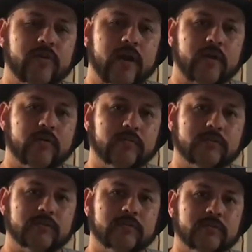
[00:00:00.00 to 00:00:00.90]
knuckles
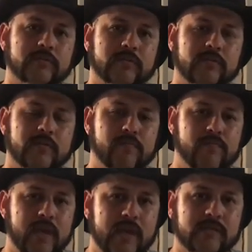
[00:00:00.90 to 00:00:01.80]

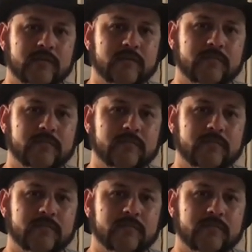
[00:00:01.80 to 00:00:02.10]
meet,